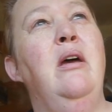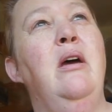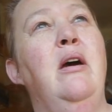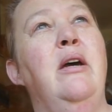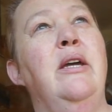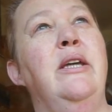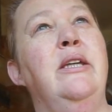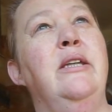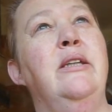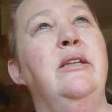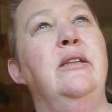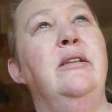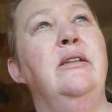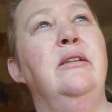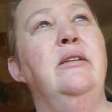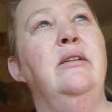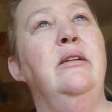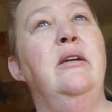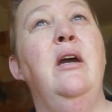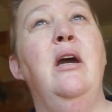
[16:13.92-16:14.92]
I
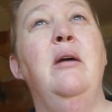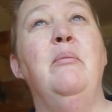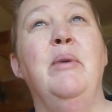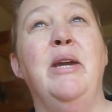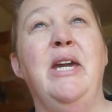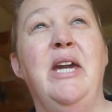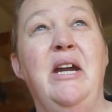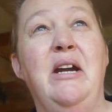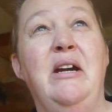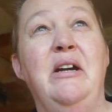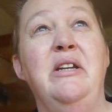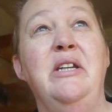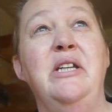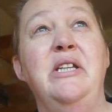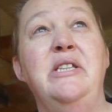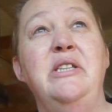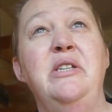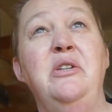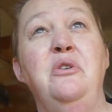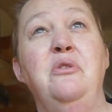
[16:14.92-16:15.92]
can, my car
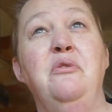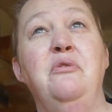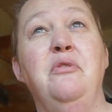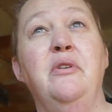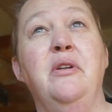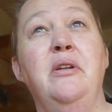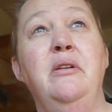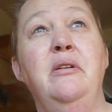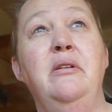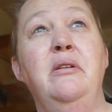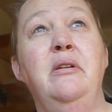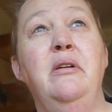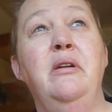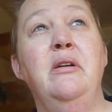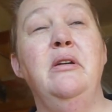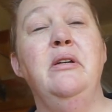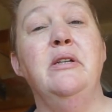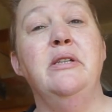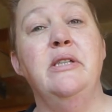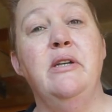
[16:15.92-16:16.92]
needs hoovering,
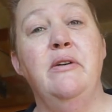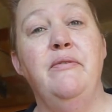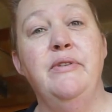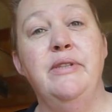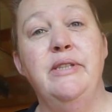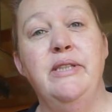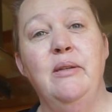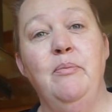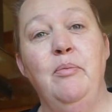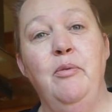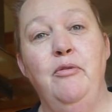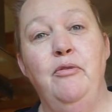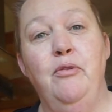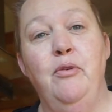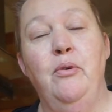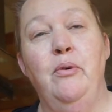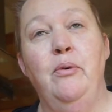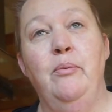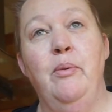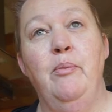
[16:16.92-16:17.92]
because obviously
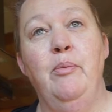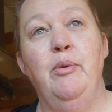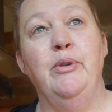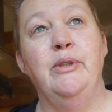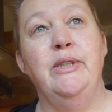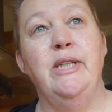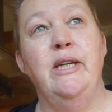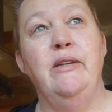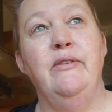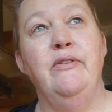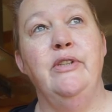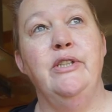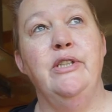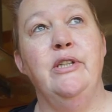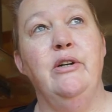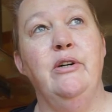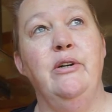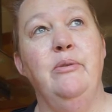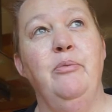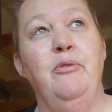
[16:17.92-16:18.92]
before, when we were taking the
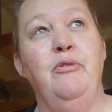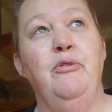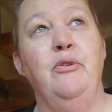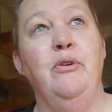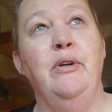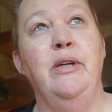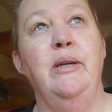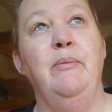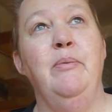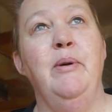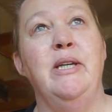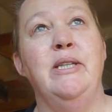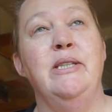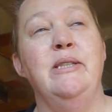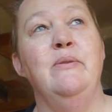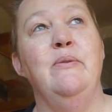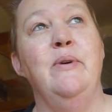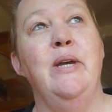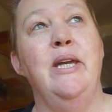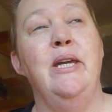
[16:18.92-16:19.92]
dog, before he passed
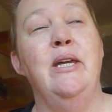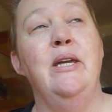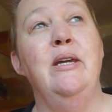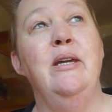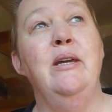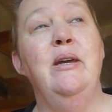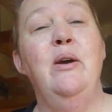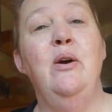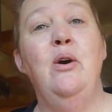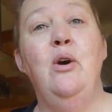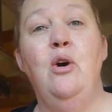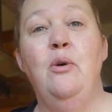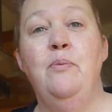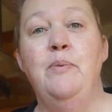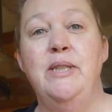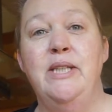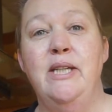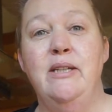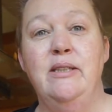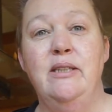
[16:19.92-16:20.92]
away, up
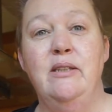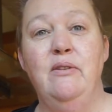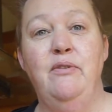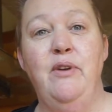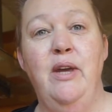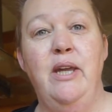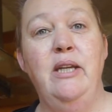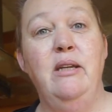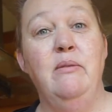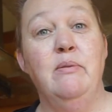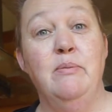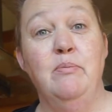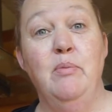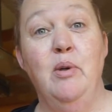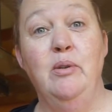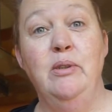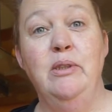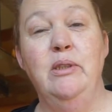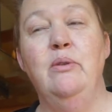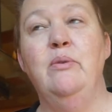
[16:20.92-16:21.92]
and down to the vet, he was
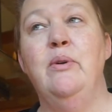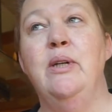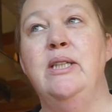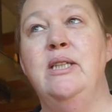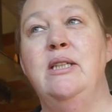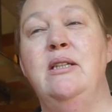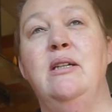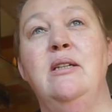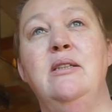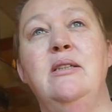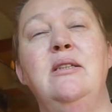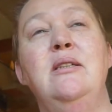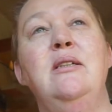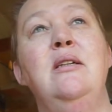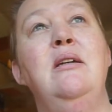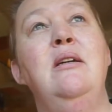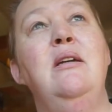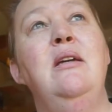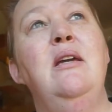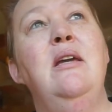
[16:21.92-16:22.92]
molting quite a lot.
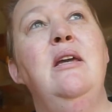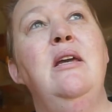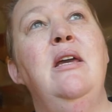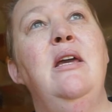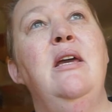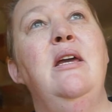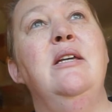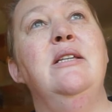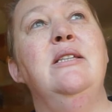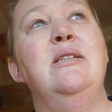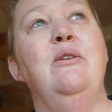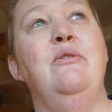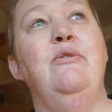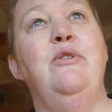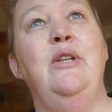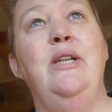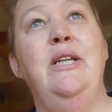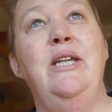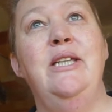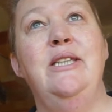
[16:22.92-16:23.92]
So I've
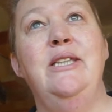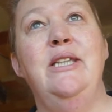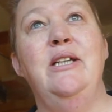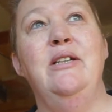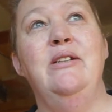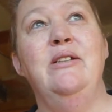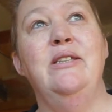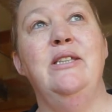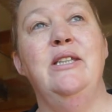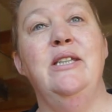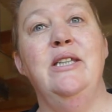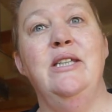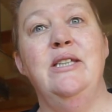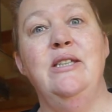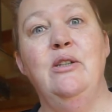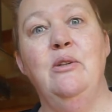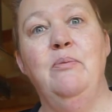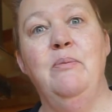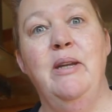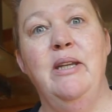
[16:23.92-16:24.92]
all his hairs that need
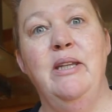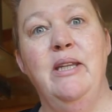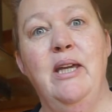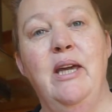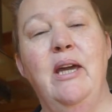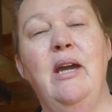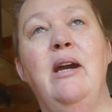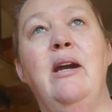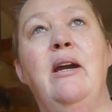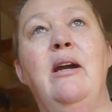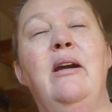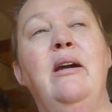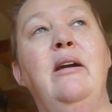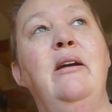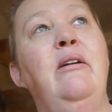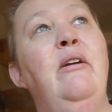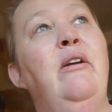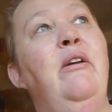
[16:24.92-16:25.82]
to come out of the car.